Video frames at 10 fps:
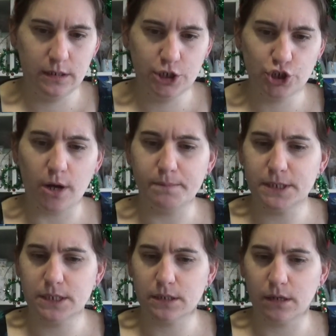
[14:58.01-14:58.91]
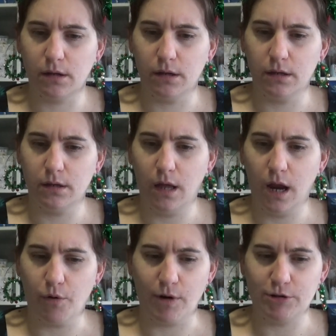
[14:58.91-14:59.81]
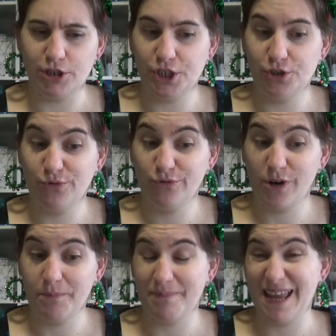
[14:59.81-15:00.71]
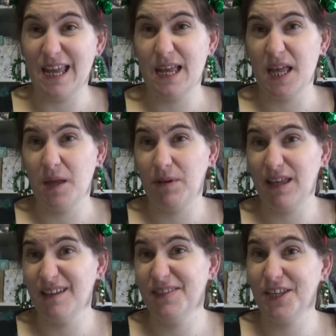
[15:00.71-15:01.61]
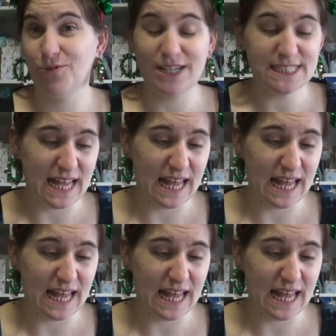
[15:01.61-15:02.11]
shops around Europe, maybe in the US,